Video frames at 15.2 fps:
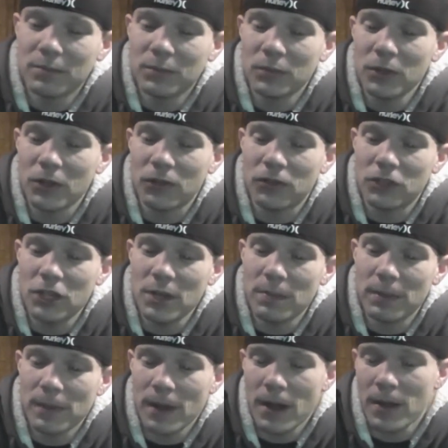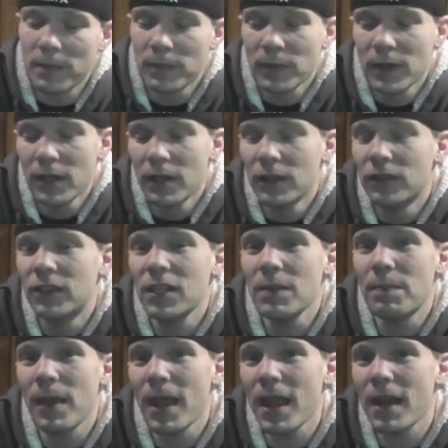looks cheap.
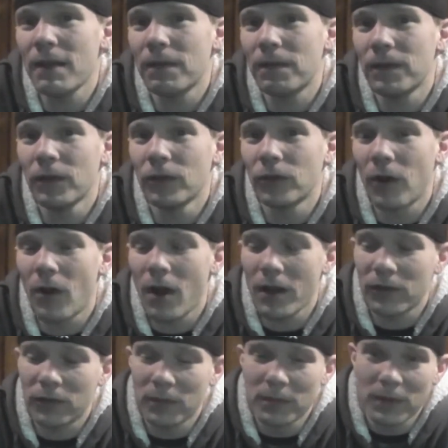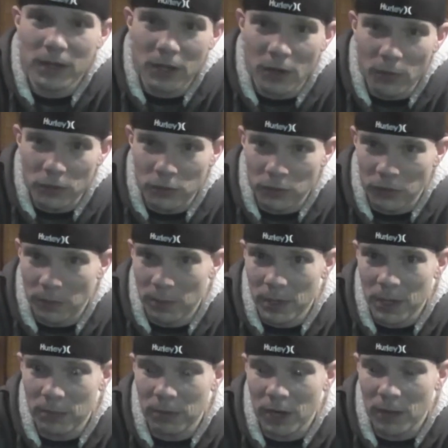D-pad feels awesome, you know, which was a
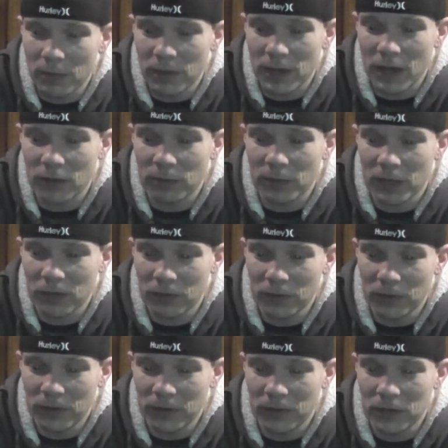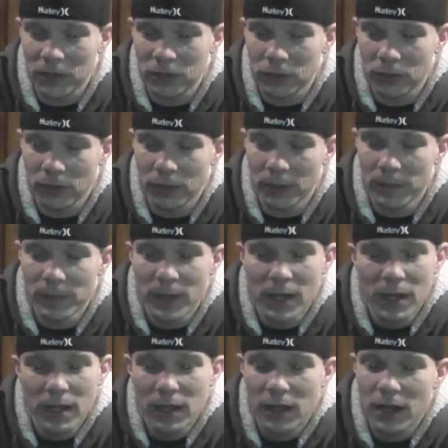big problem with the Xbox 360 controller.
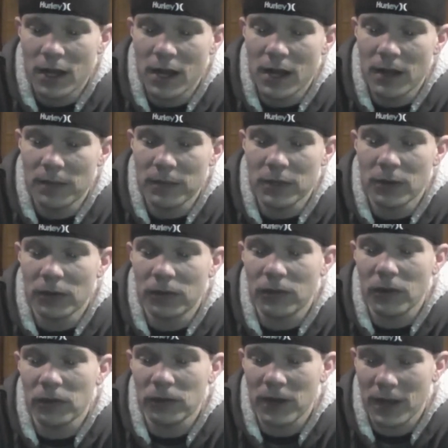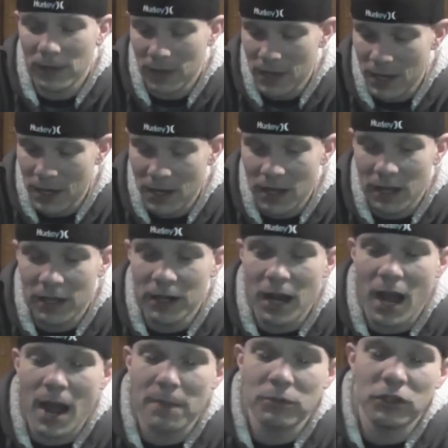You know, it's also got an
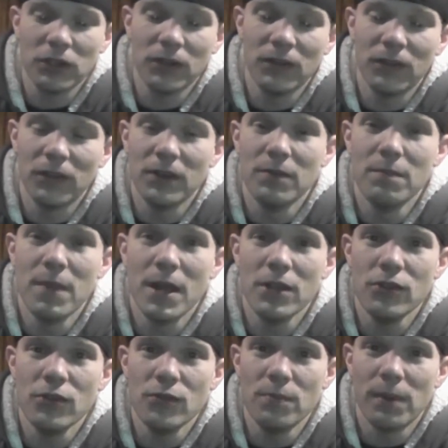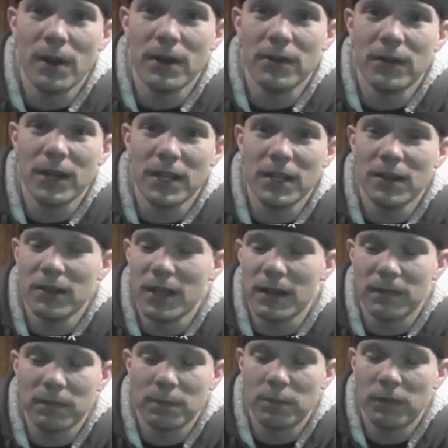options and menu button right here
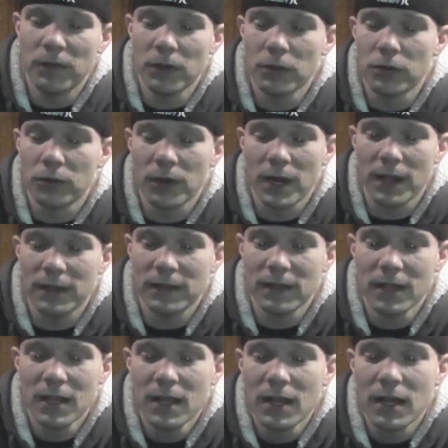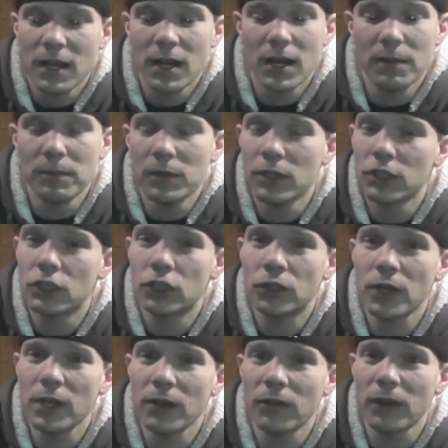that feel great.
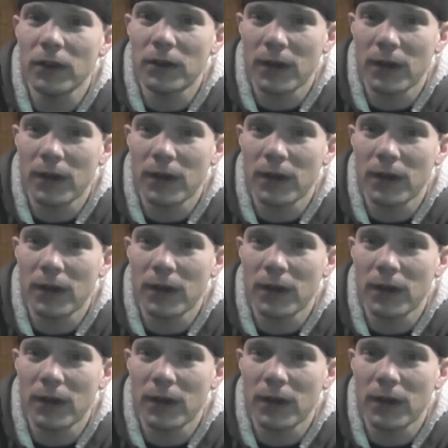Triggers are